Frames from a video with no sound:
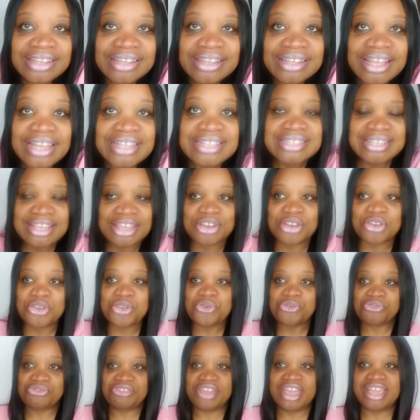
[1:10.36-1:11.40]
I see a
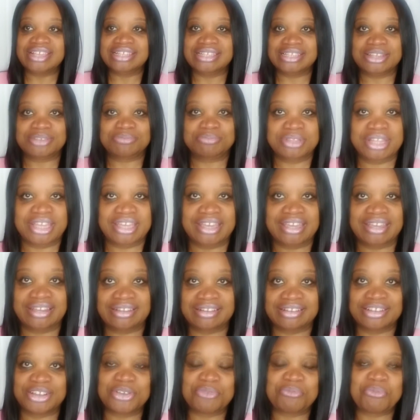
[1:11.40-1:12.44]
new face up
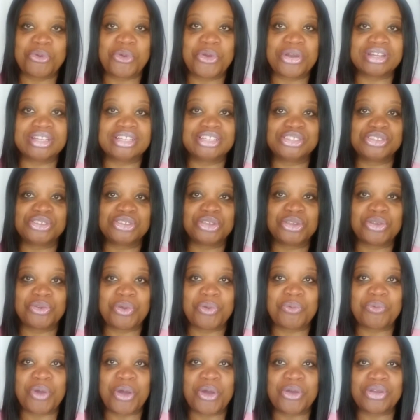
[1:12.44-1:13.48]
there. Good morning to
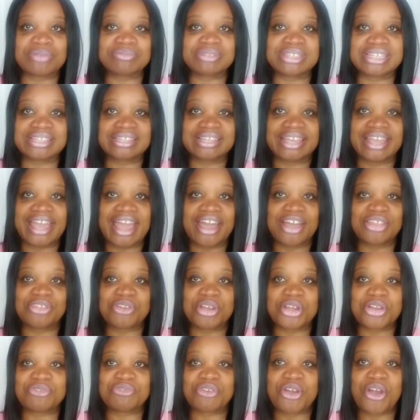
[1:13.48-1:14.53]
you and welcome to the
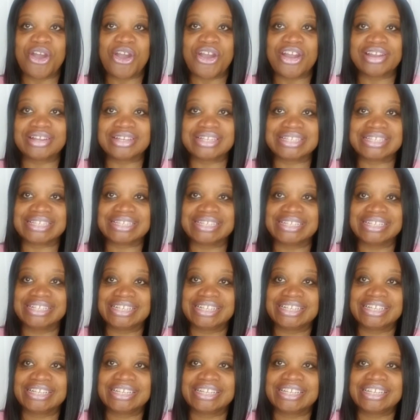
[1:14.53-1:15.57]
Gathering of Hearts.
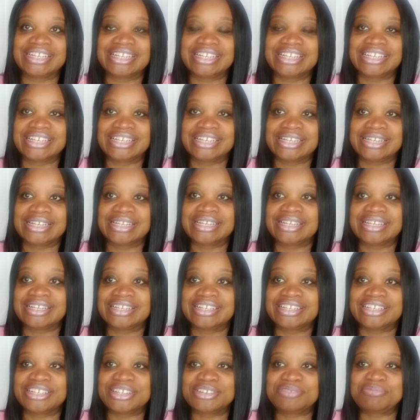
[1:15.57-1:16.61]

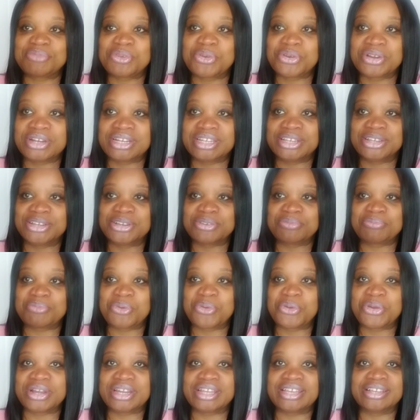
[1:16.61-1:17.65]
Good morning. Good
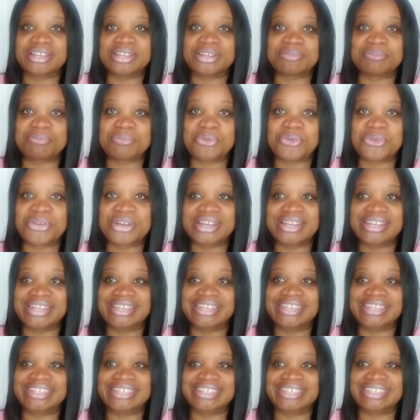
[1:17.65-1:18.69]
morning. Good
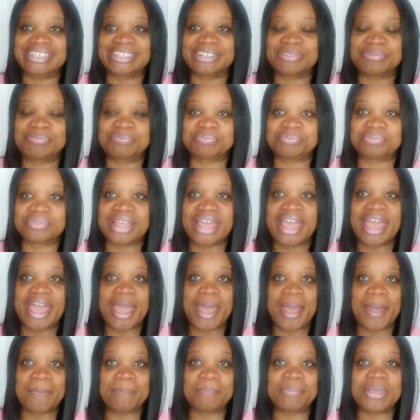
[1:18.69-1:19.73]
morning.
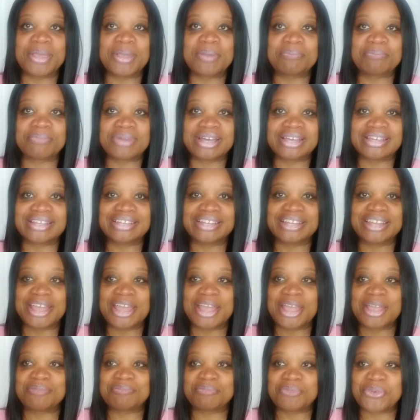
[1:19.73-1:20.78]
Happy
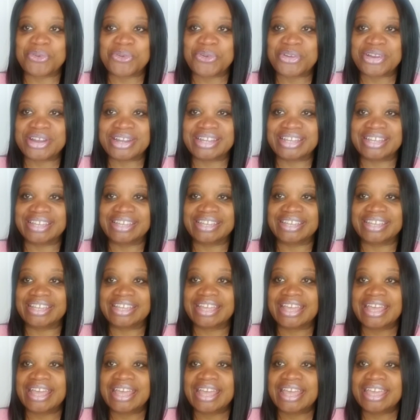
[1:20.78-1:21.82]
Monday
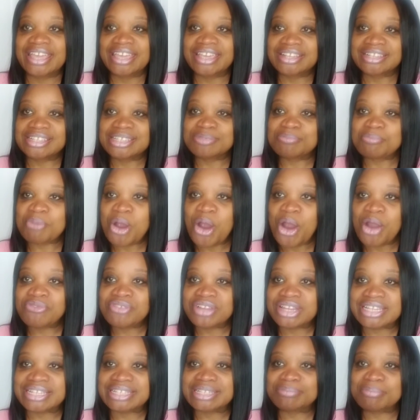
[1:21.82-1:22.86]
morning. It's
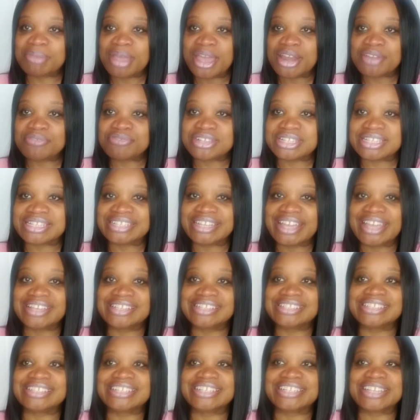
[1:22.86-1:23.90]
Marvelous
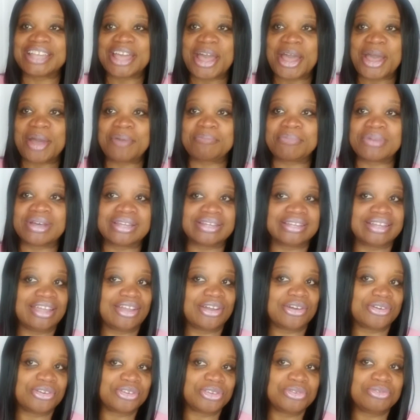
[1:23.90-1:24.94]
Manifestation Time
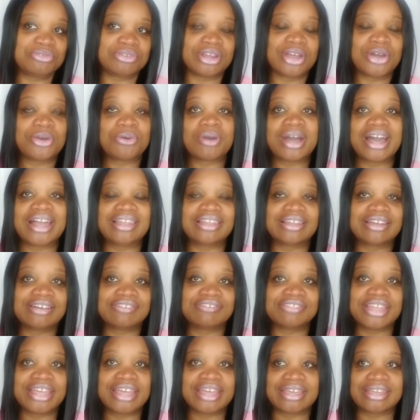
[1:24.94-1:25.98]
Monday. Oh, you know I
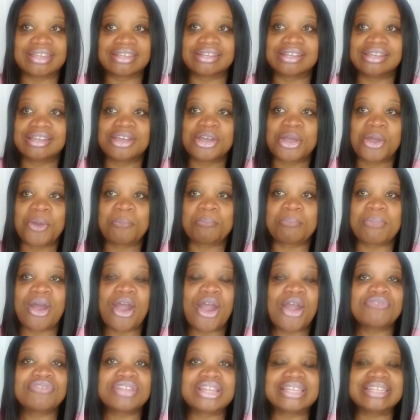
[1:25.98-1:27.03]
love that.
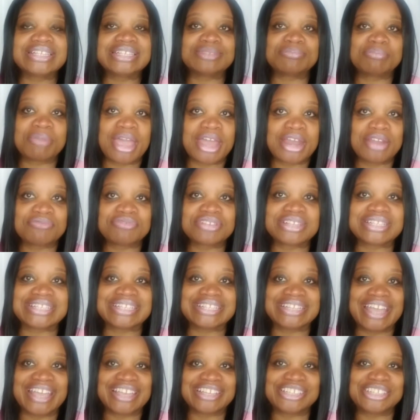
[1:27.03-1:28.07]
Marvelous
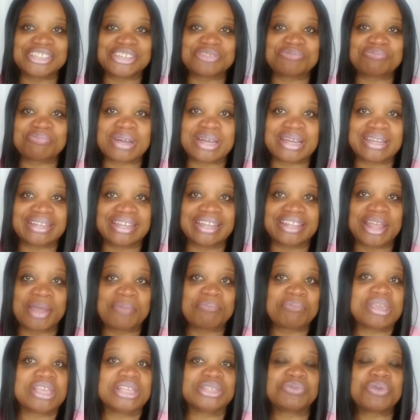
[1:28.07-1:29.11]
Manifestation Monday.
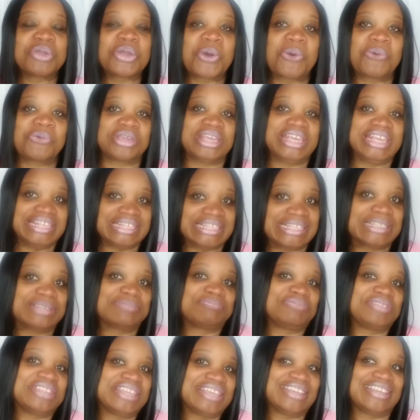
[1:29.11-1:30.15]
That means we're going to get
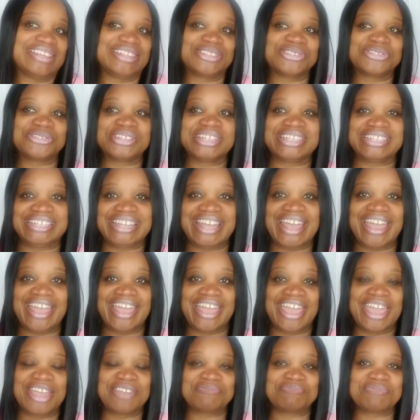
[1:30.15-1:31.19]
some things on the
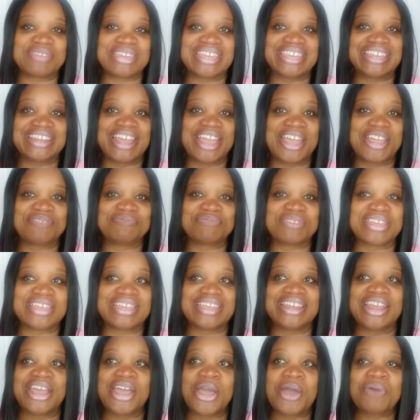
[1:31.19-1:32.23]
day. Amen.
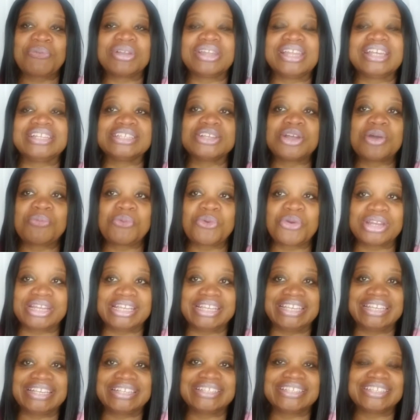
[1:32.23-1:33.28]
Amen. Well, let's come on
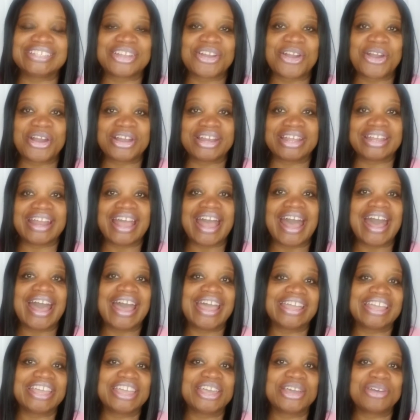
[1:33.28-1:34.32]
and get started.
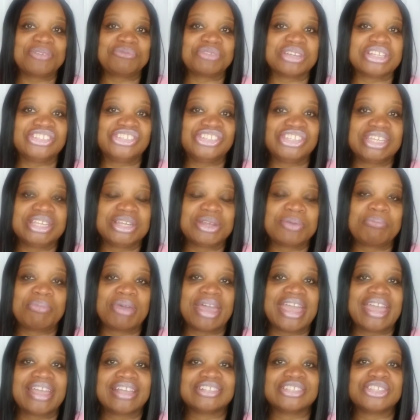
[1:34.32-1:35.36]
I am Regina
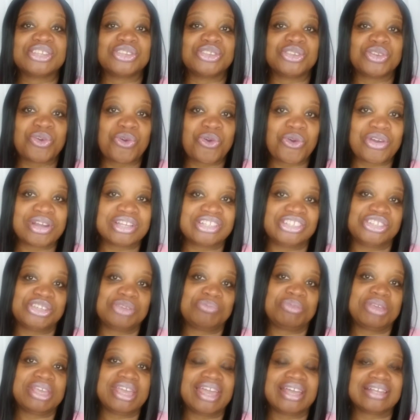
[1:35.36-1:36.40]
Banks, your
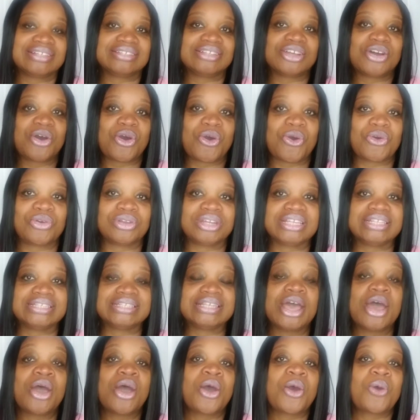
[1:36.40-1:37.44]
GPS to
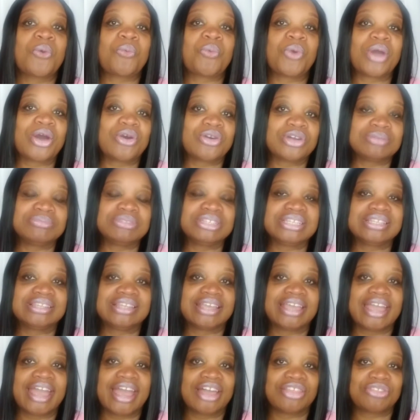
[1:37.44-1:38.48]
wholeness. Welcome to the
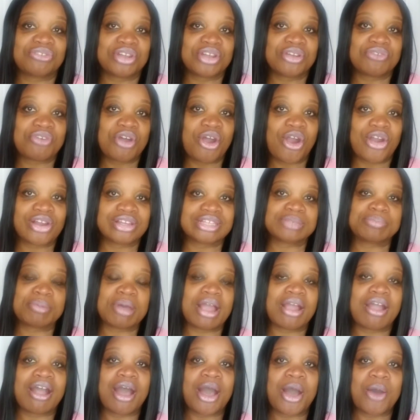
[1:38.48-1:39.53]
Gathering of Hearts
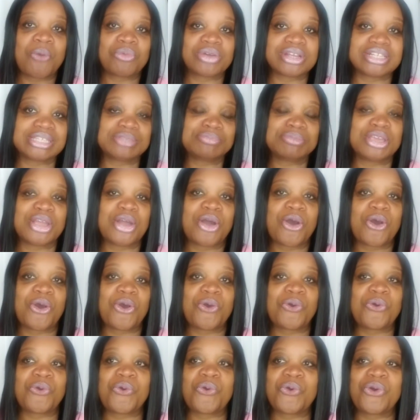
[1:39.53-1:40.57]
by God Wants Me
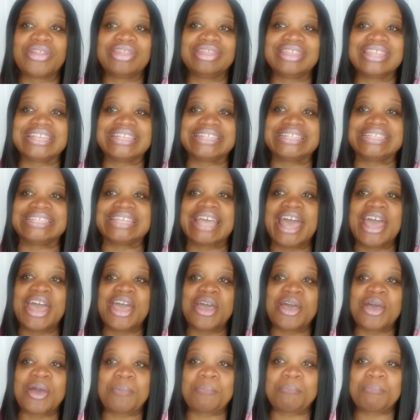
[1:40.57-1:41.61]
Whole on this
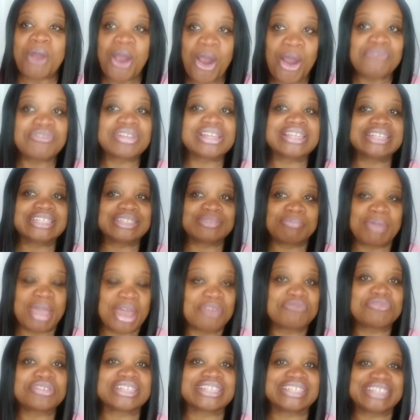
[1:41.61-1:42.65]
Marvelous
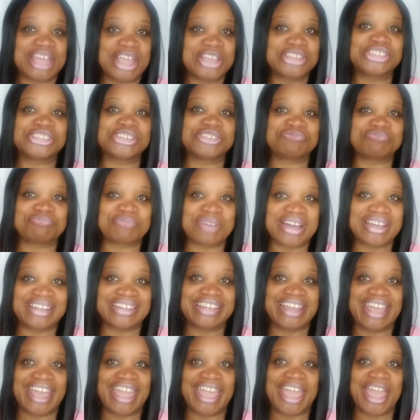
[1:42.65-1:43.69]
Manifestation
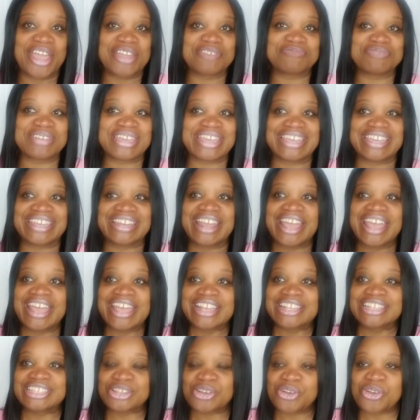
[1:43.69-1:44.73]
Monday. Amen.
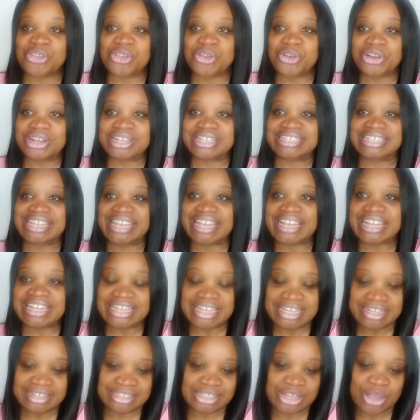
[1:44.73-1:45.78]
So, your
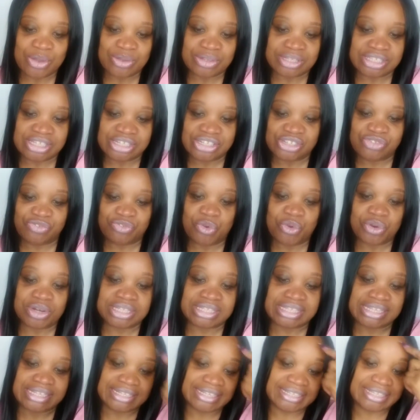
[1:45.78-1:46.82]
daily dosage for
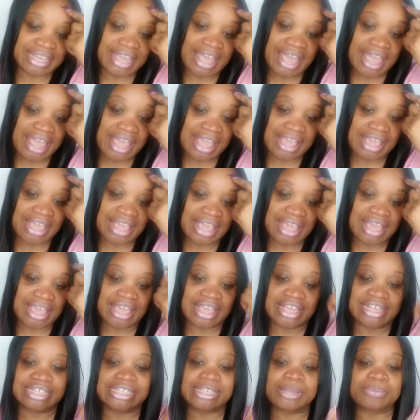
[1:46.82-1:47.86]
today
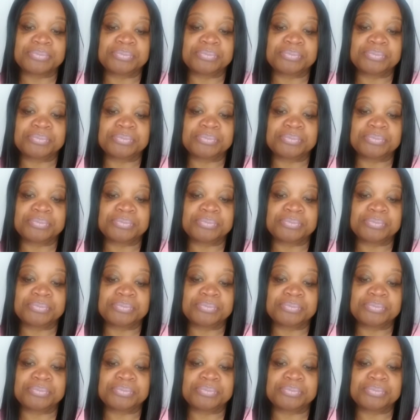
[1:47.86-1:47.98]
is